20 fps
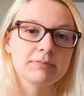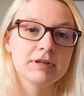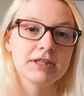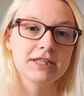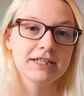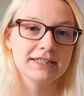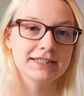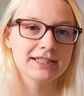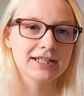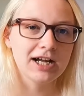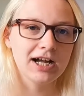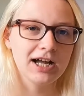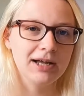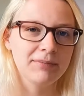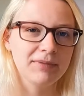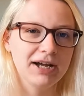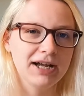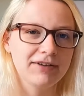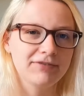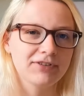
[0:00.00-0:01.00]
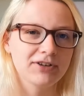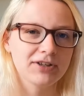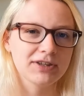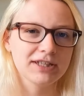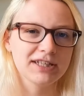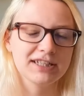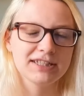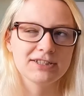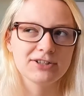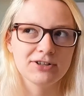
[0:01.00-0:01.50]
but this time I've got
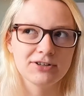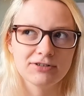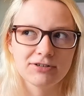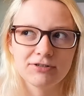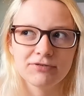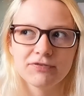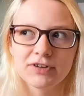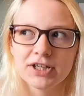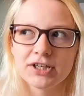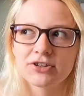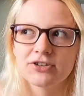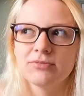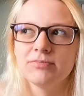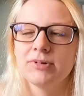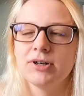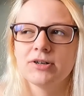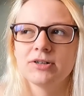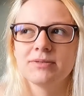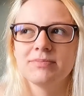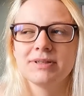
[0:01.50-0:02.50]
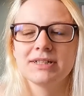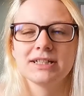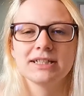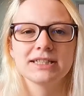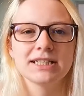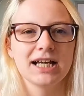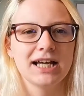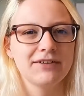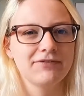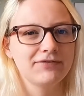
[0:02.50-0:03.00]
the historical fiction box
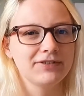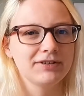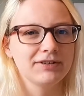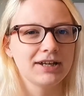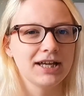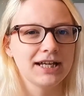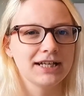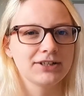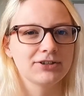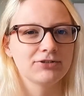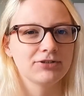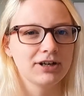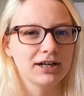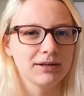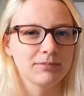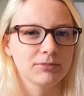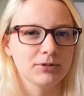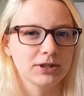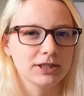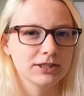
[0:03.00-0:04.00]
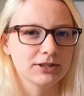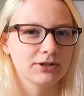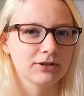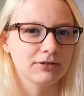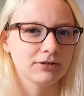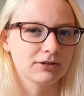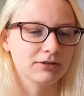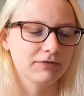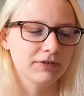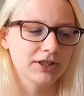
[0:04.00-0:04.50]
because I feel like trying more
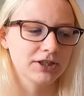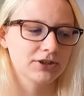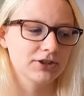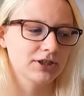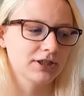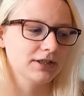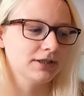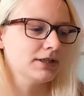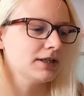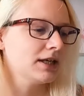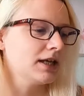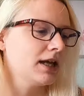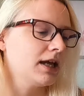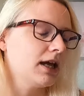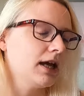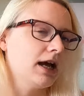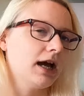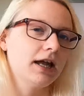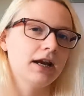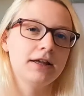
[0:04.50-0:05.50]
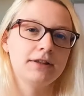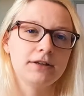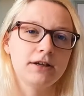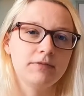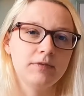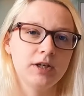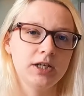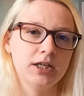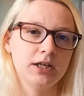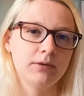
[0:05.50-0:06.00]
historical fiction and I
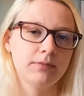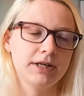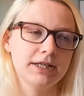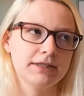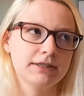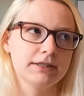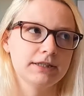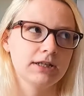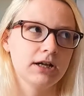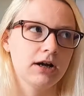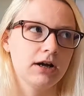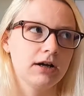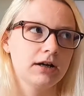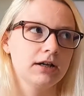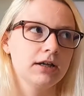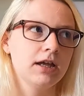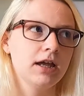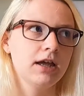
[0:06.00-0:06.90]
don't really know where to start.